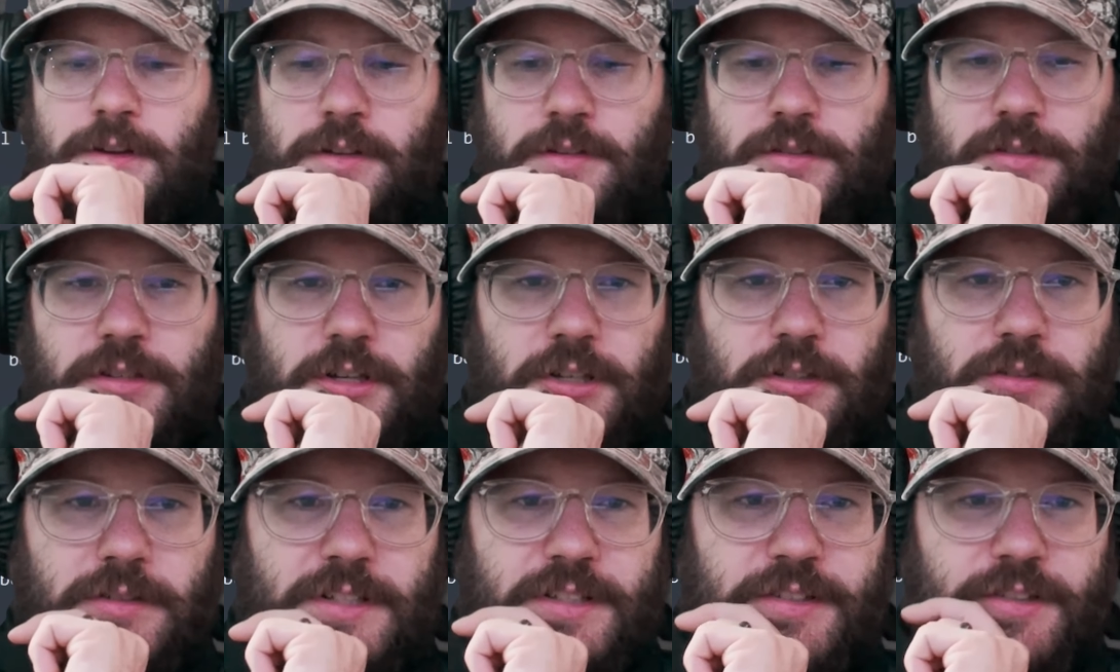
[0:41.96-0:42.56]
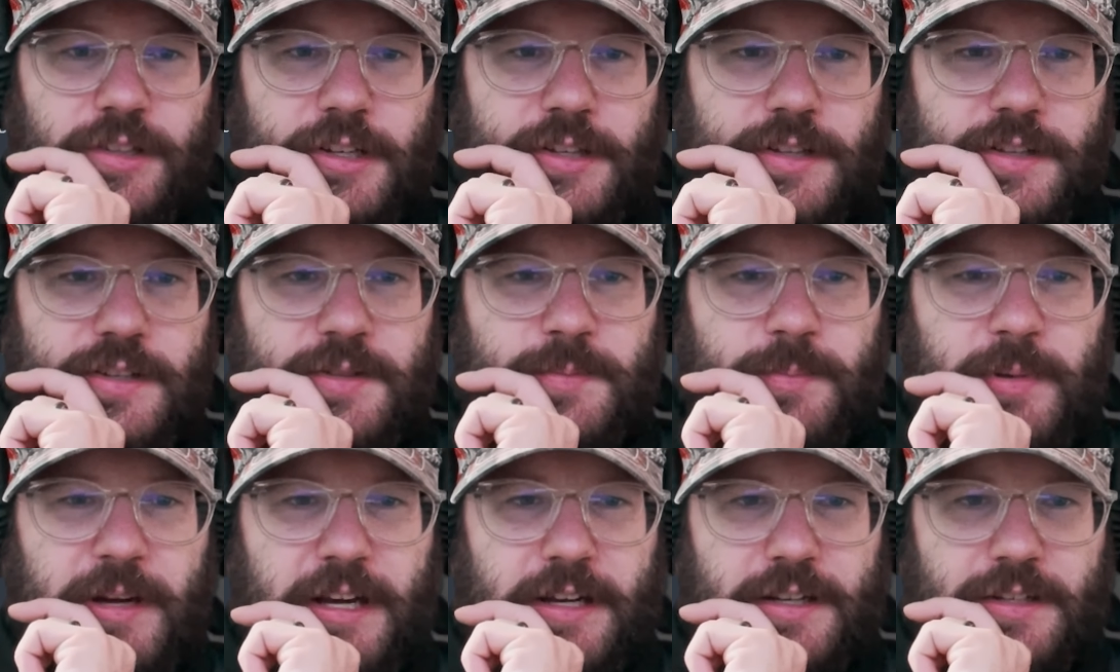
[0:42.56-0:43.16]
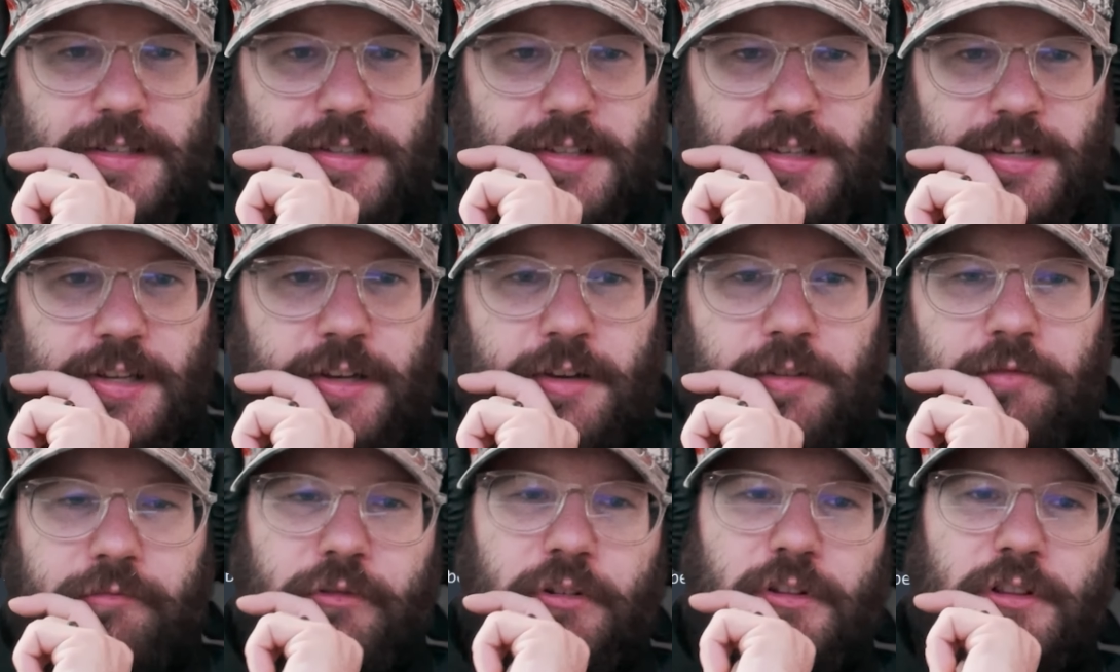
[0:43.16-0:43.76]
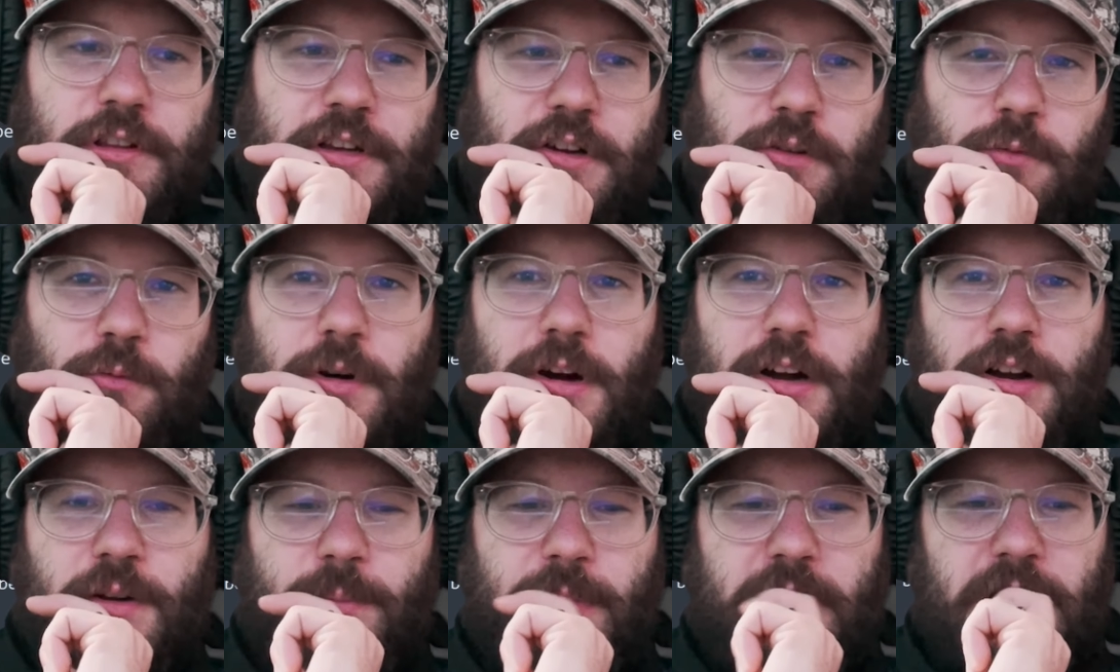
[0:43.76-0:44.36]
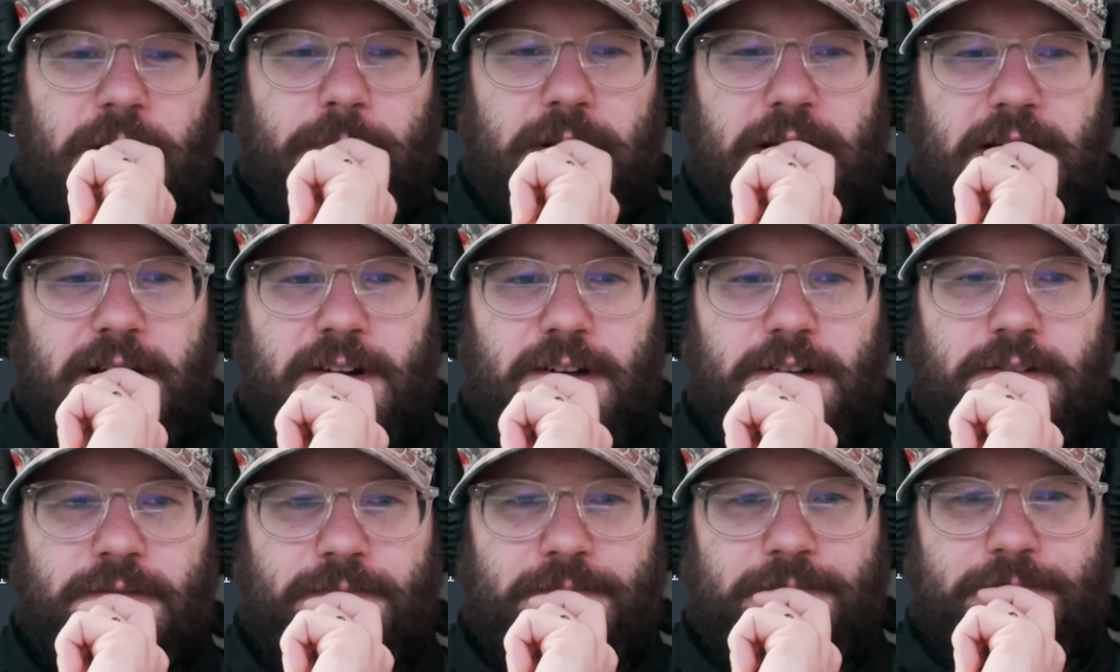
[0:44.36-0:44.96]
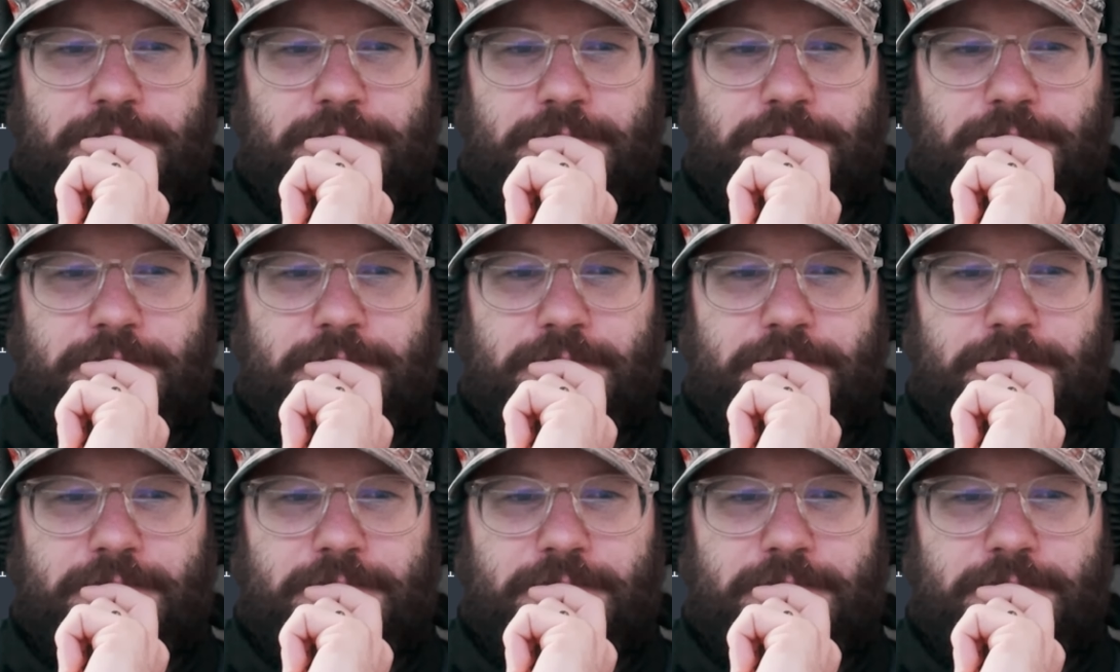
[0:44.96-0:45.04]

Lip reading: So let's look at the specs for the water bear battle.